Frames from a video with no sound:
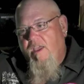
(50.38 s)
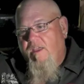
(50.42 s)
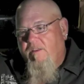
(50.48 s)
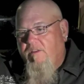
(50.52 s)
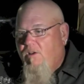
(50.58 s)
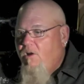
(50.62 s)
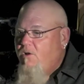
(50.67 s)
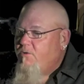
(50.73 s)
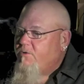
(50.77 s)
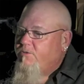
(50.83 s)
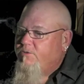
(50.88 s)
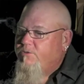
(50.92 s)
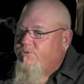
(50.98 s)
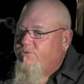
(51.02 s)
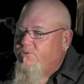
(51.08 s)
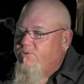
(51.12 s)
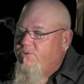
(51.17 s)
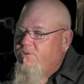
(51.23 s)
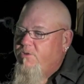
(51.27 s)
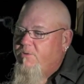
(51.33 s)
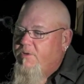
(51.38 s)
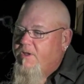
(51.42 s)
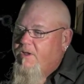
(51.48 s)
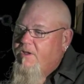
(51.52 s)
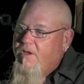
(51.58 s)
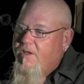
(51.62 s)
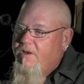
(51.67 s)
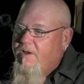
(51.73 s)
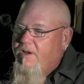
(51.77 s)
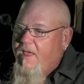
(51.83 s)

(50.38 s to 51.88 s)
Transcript: had gone in the studio and cut an